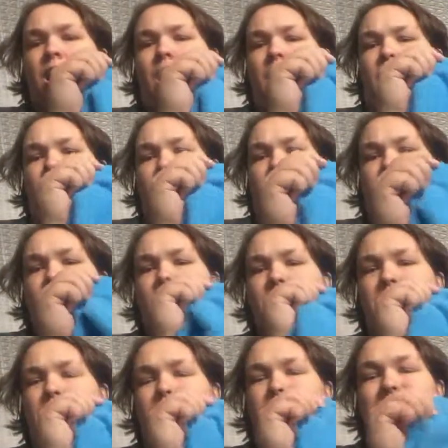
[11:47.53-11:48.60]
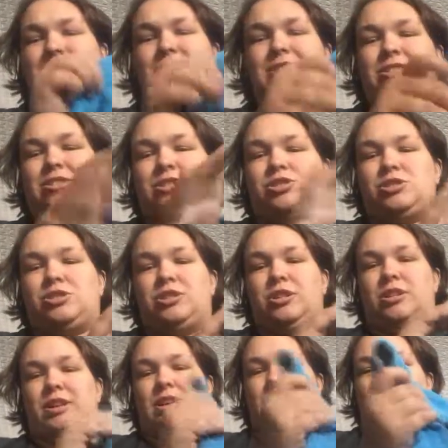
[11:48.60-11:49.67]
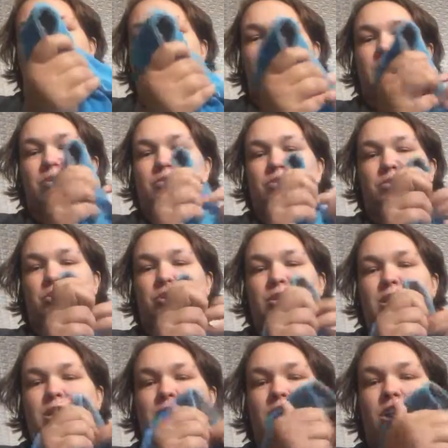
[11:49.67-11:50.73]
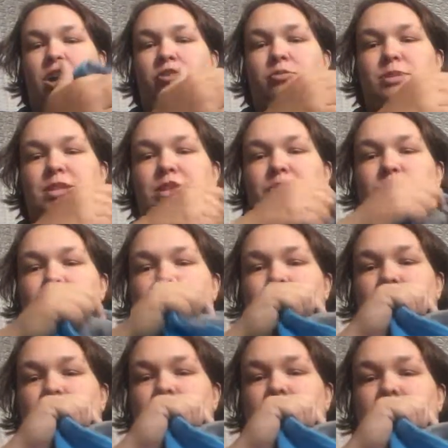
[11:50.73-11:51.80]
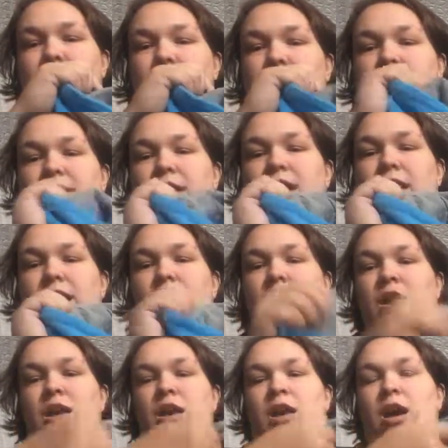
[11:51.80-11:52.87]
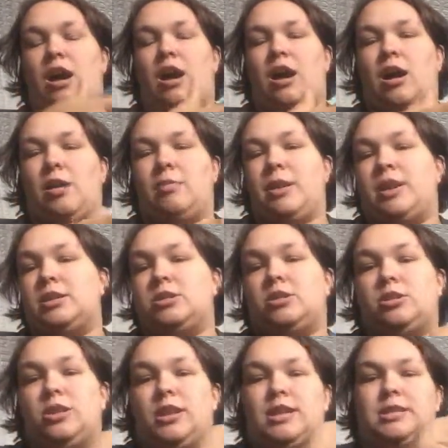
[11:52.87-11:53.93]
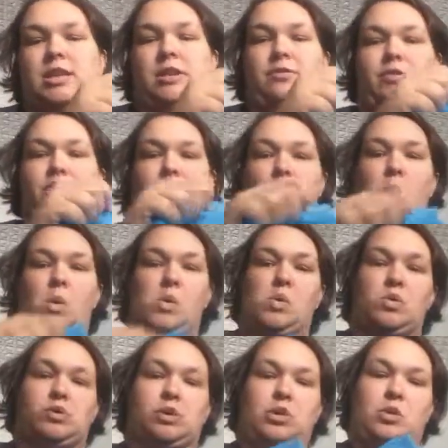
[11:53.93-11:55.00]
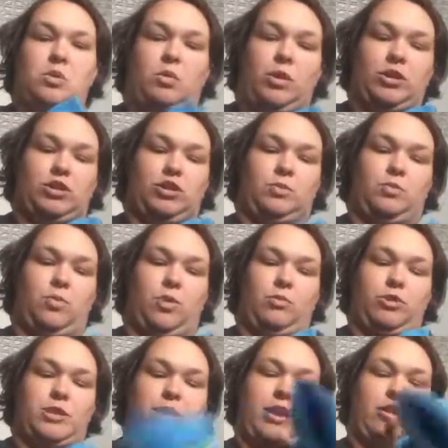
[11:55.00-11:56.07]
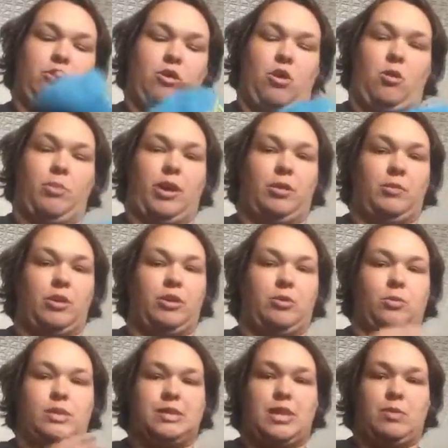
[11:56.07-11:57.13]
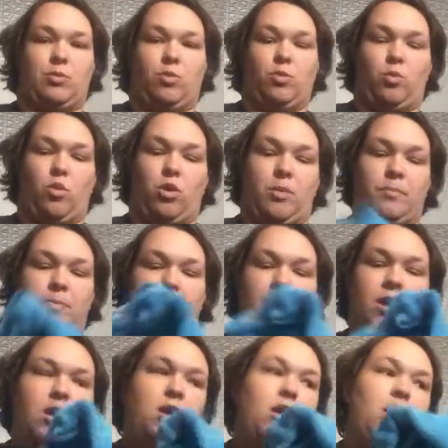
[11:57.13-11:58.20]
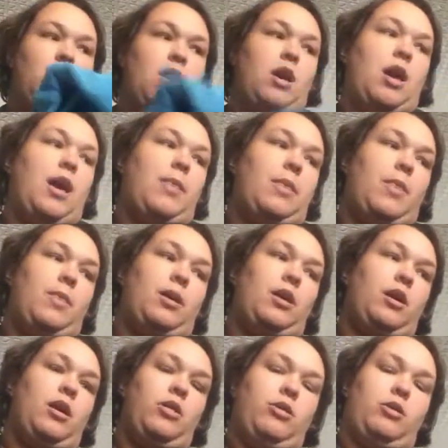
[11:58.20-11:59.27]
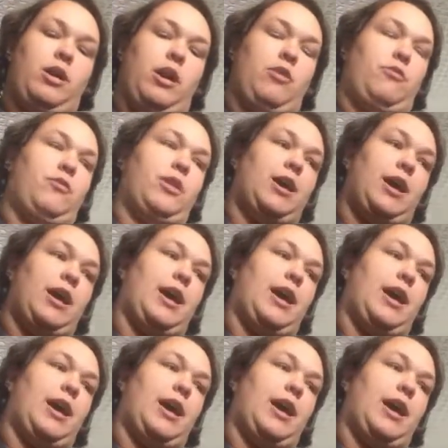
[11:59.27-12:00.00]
But this just like is really comfortable. It's like soft material. It's soft on the inside, and it's good. Like I said, if it's cold when we're taking her home, that'll be a good one to keep her warm. And then the other outfit I